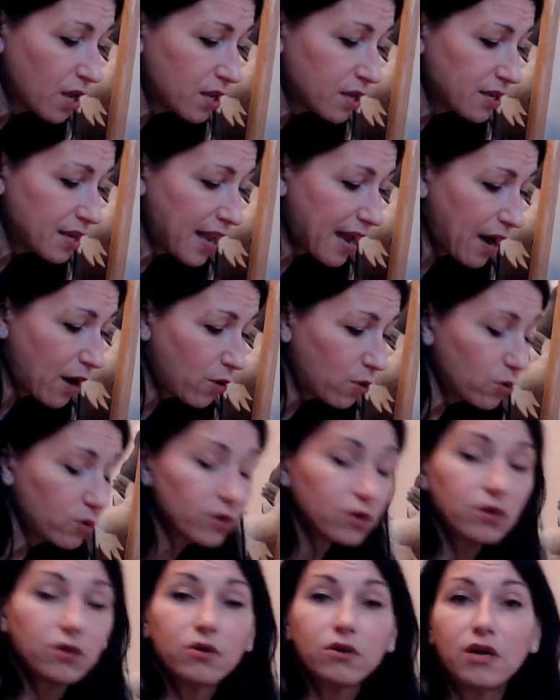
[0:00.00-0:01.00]
Now,
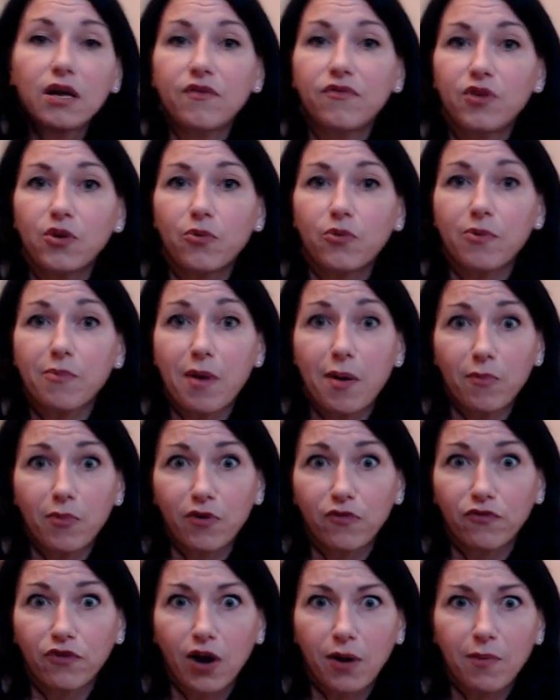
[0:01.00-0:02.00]
if you
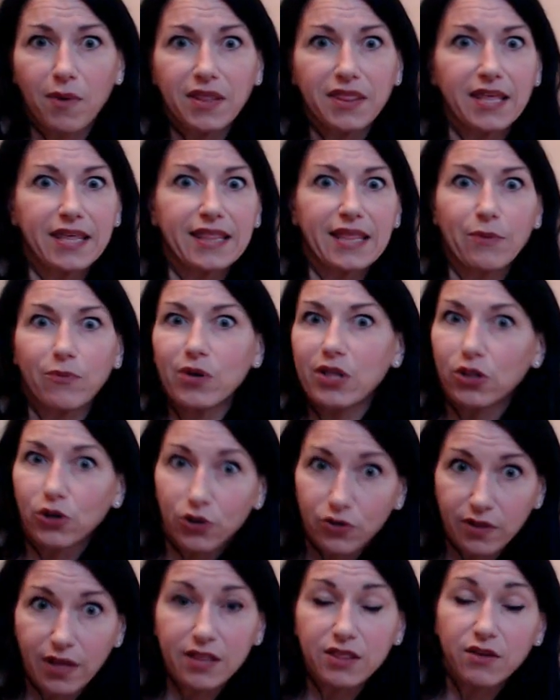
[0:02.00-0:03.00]
remember from, I think that we
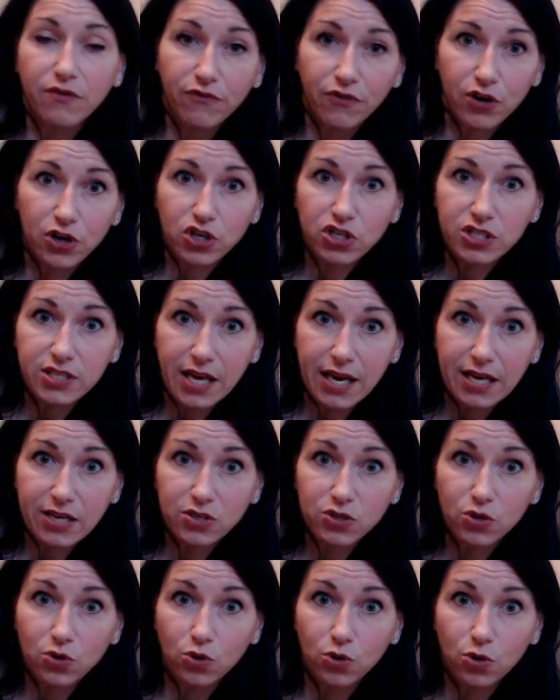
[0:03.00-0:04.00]
learned that the first day of
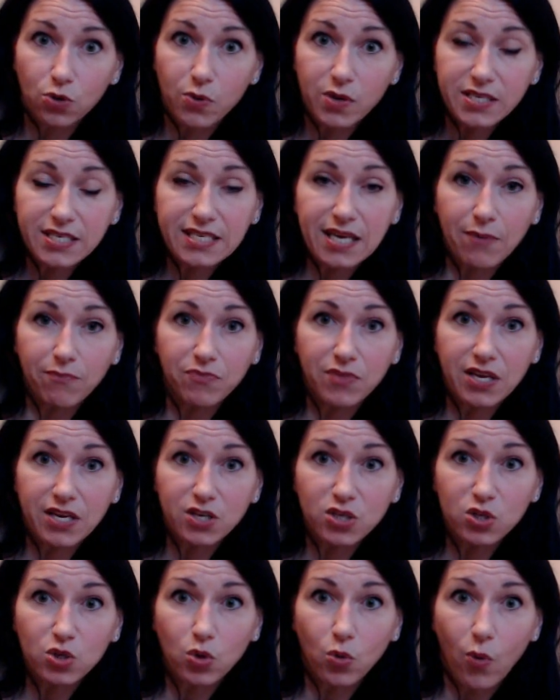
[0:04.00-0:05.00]
school when
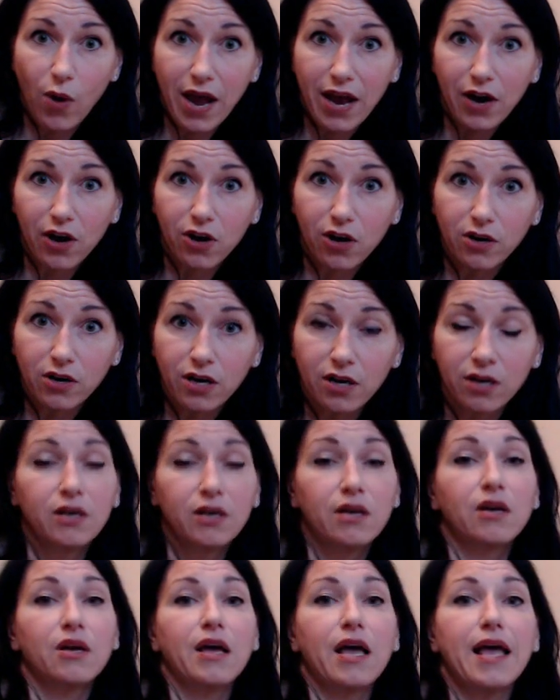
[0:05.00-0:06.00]
something's squared,
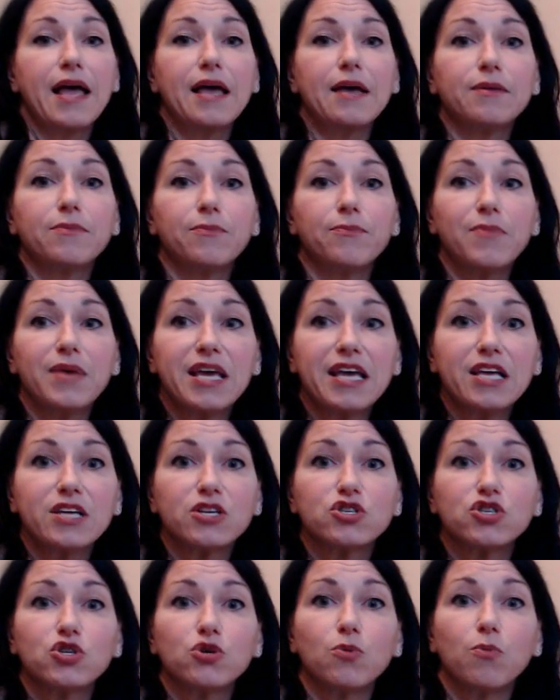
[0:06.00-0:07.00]
it
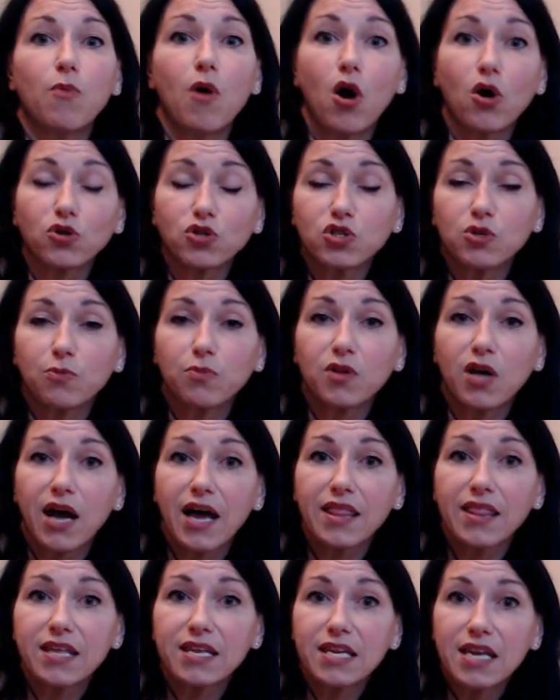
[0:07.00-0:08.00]
means you multiply
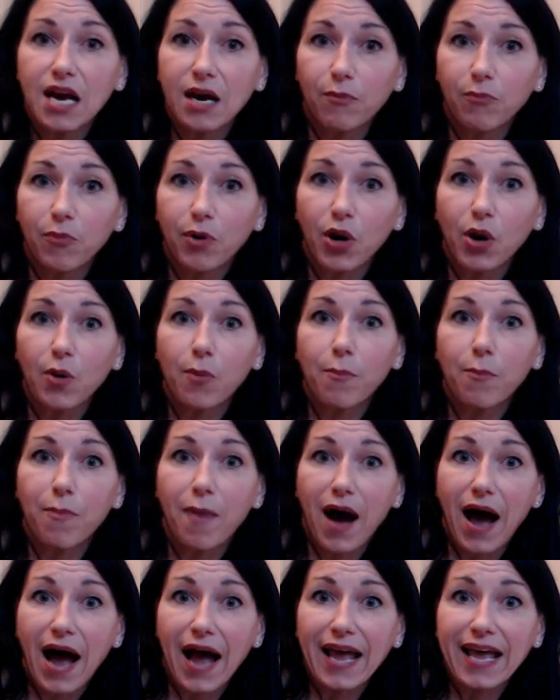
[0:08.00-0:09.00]
the number
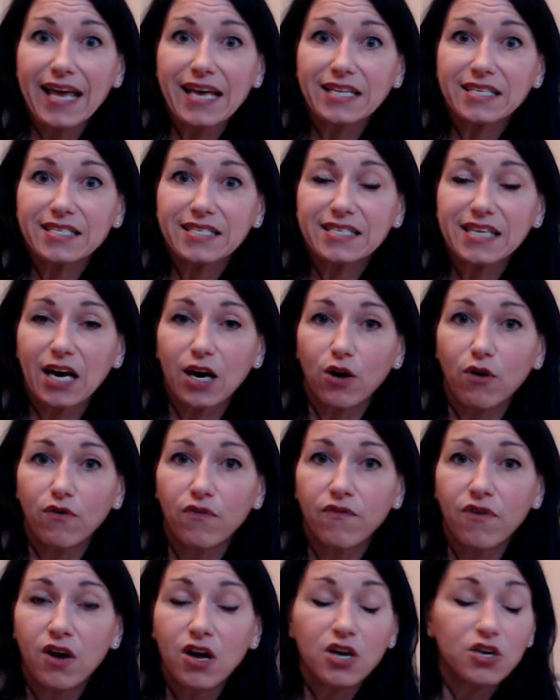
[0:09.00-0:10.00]
by itself.
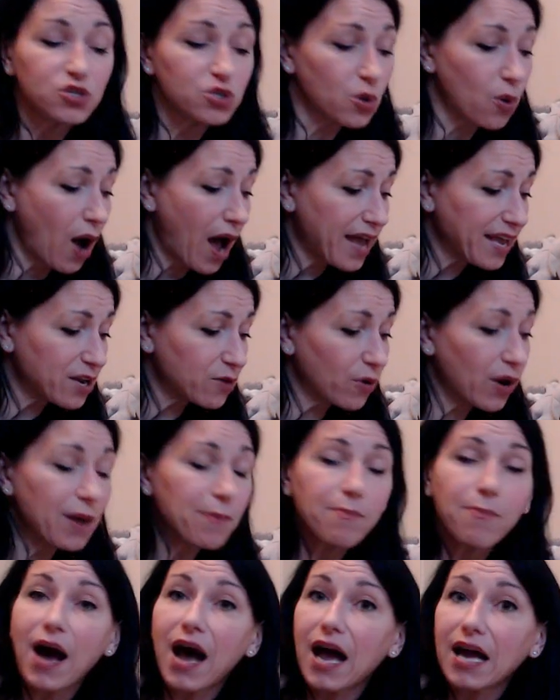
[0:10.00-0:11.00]
So I can
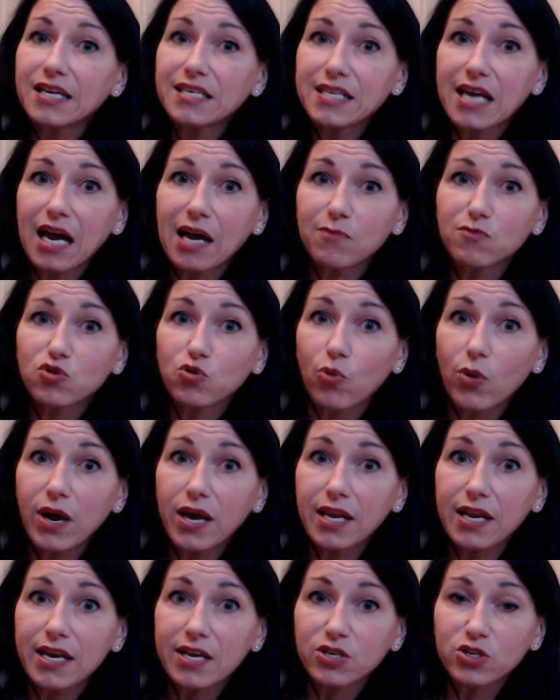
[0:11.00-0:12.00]
write pi times
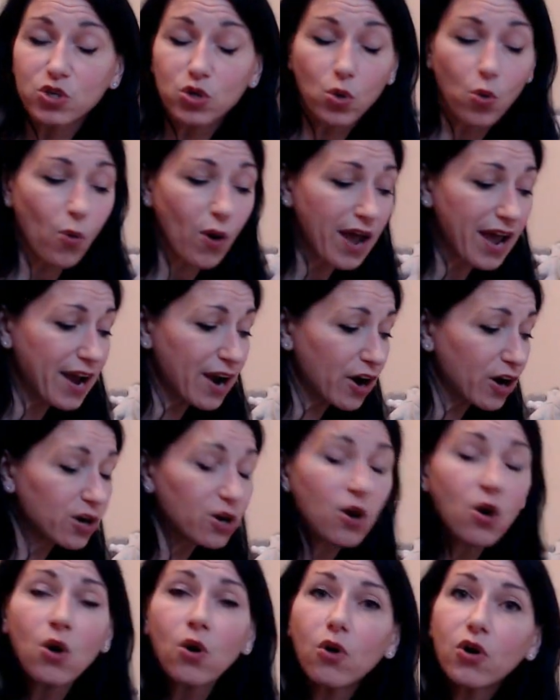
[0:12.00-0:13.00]
radius squared,
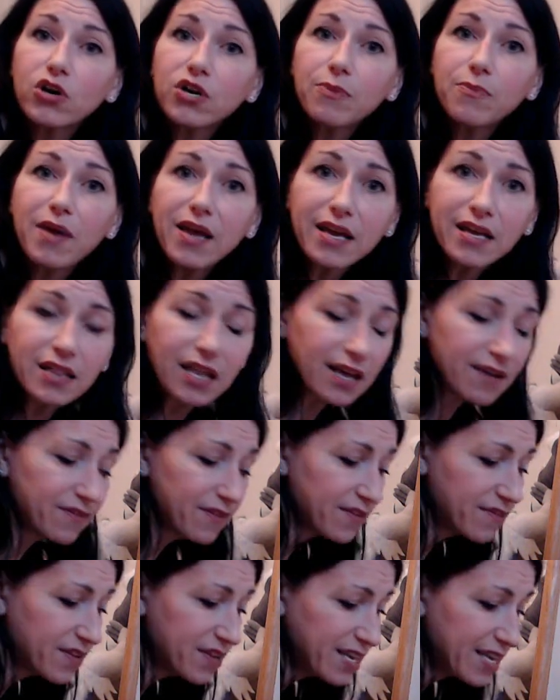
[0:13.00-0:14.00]
or to make life
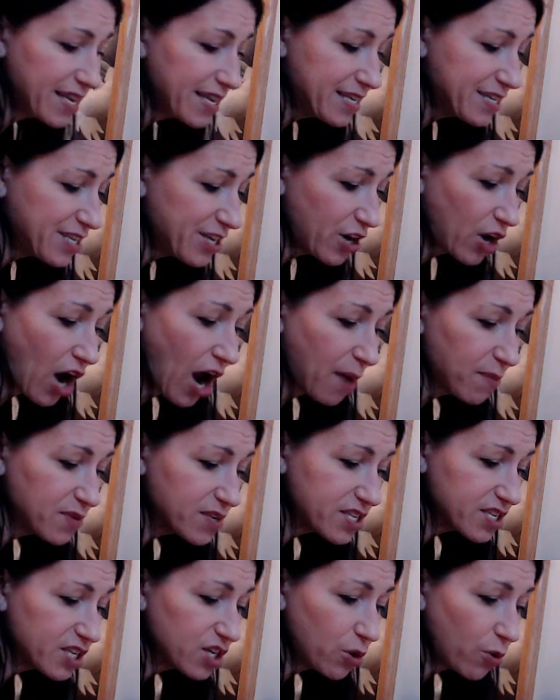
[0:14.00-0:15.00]
even easier, I'm
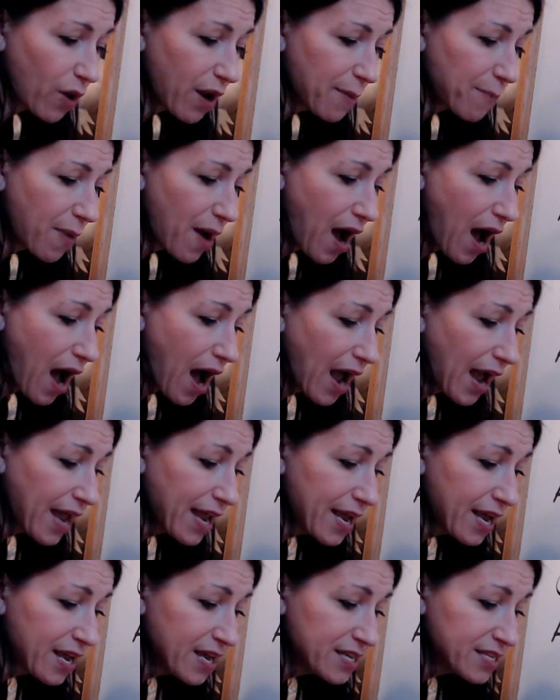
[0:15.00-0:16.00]
just going to write
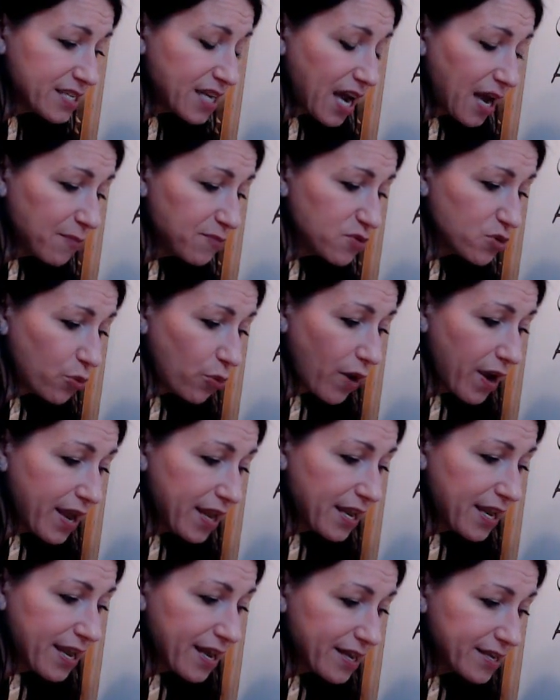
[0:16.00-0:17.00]
pi times
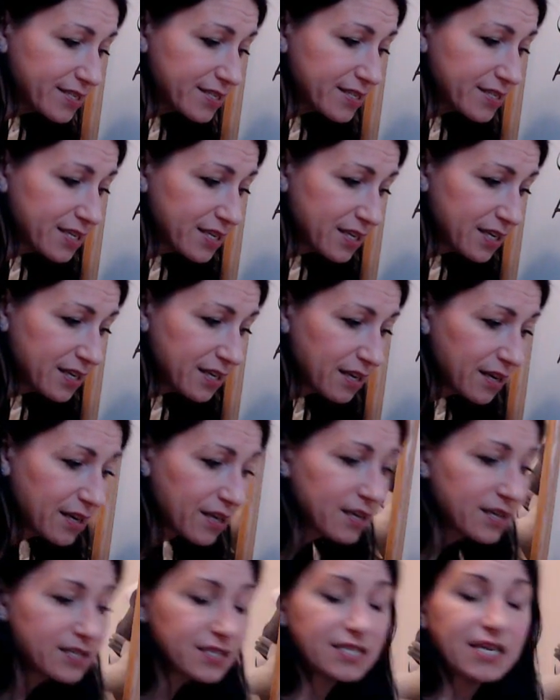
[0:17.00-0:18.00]
radius
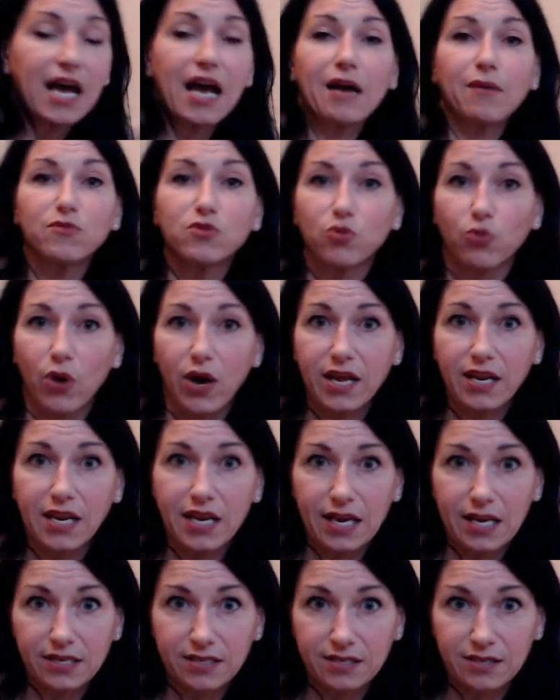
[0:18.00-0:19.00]
times
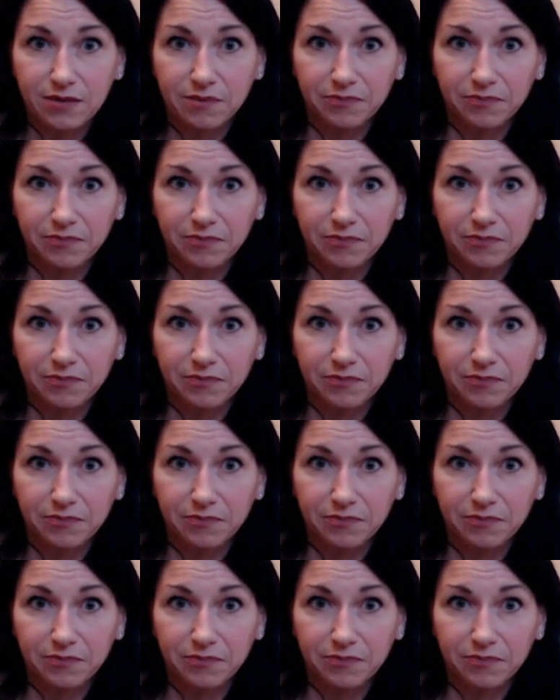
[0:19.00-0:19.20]
radius.